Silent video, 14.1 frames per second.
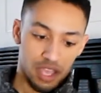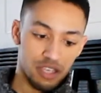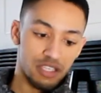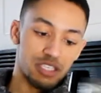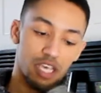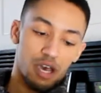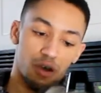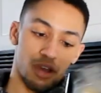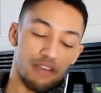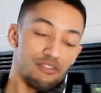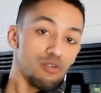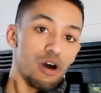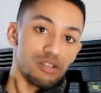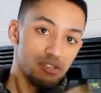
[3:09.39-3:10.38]
so if
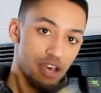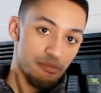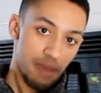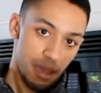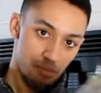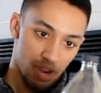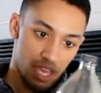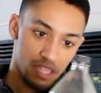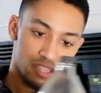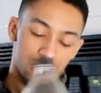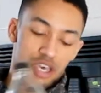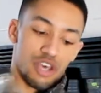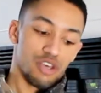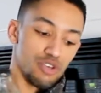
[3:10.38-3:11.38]
you also have bad breath,
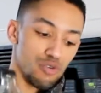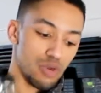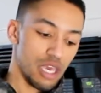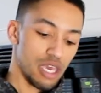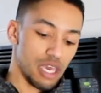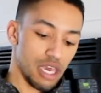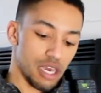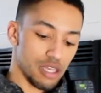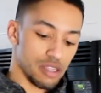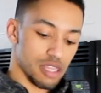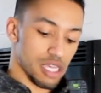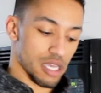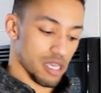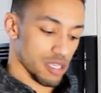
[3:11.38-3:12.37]
you can get
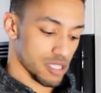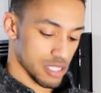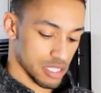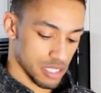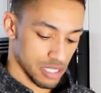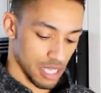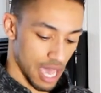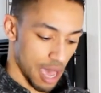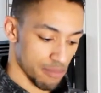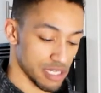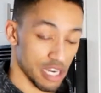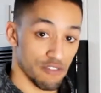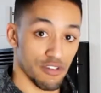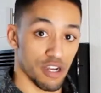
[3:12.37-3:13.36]
this apple
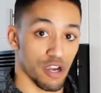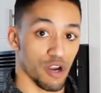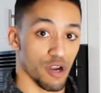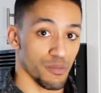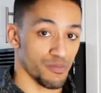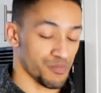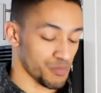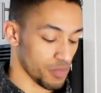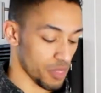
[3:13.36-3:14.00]
cider vinegar.